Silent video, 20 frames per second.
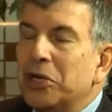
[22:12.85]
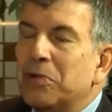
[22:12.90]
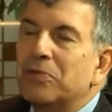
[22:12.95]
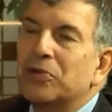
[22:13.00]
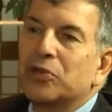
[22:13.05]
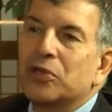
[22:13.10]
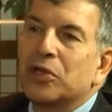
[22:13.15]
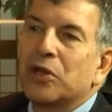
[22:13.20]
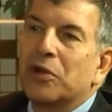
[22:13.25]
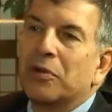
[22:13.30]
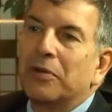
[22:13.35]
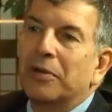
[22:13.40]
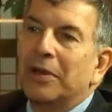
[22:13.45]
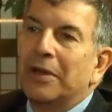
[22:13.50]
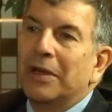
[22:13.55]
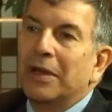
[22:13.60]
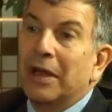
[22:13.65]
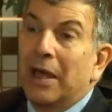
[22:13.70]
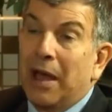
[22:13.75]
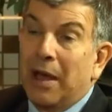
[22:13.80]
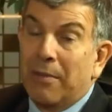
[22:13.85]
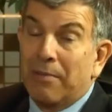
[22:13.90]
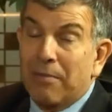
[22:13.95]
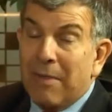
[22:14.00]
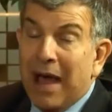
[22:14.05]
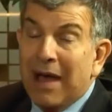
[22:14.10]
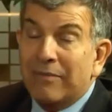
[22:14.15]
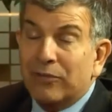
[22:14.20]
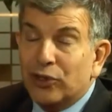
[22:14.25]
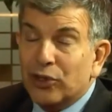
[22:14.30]
He was going to, uh,
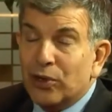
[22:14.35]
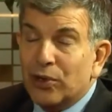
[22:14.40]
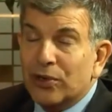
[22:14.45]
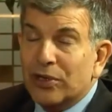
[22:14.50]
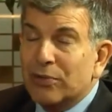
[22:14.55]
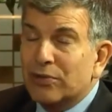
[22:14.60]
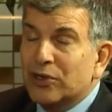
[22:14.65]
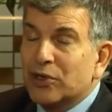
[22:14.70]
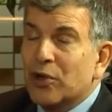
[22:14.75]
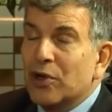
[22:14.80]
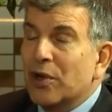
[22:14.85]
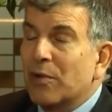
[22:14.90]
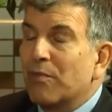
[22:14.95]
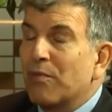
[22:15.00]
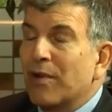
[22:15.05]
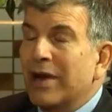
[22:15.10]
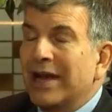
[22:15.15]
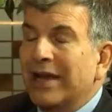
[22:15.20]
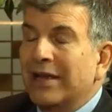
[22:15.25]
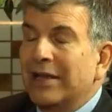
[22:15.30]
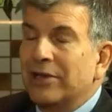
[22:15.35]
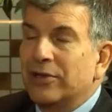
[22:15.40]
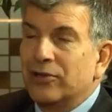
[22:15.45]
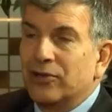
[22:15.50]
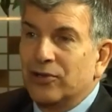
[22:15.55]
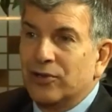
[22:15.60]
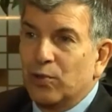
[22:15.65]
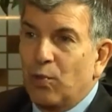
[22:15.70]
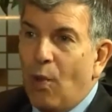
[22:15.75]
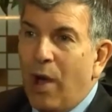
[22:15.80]
I'm told, he was going to bring
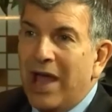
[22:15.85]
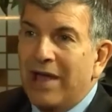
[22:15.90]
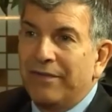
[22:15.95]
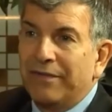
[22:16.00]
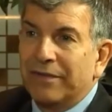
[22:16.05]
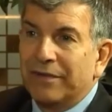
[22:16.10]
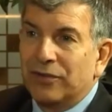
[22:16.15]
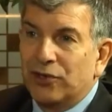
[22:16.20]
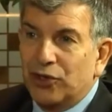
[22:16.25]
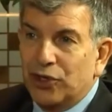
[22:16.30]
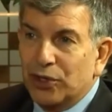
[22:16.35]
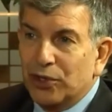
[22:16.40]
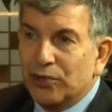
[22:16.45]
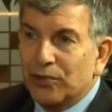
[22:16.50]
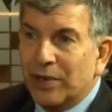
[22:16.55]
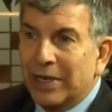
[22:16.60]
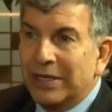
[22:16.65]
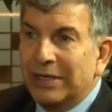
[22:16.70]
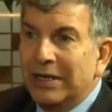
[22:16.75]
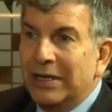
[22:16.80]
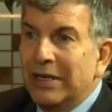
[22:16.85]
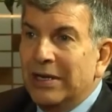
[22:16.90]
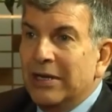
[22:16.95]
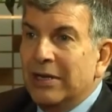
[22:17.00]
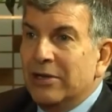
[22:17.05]
his wife and children